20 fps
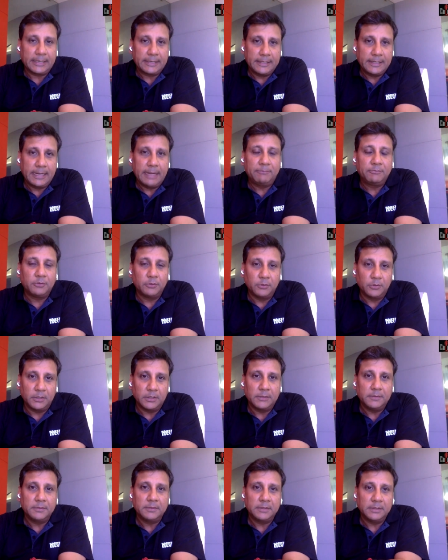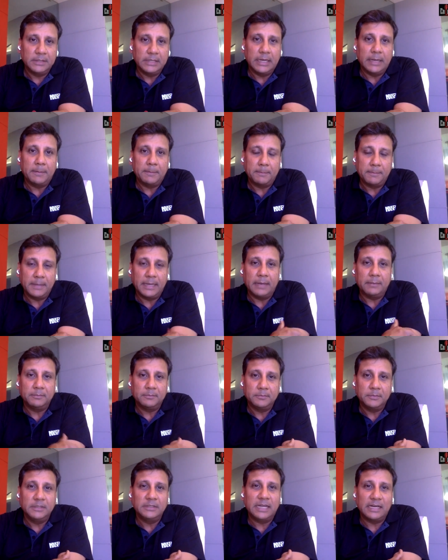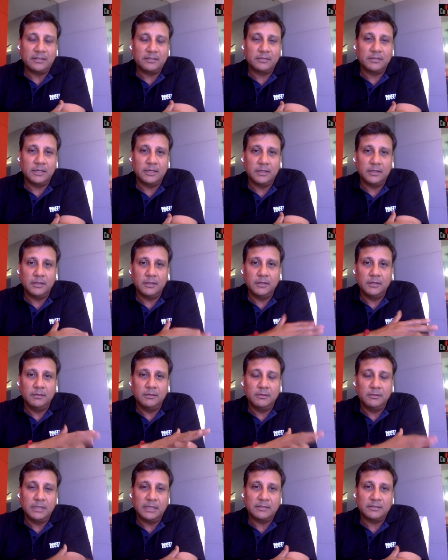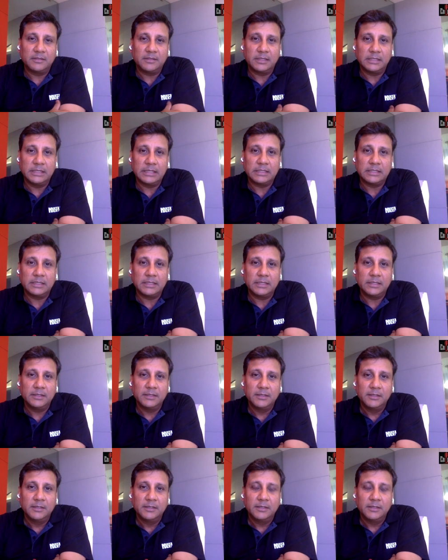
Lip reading: Correct. Absolutely. Yeah. That's the trajectory.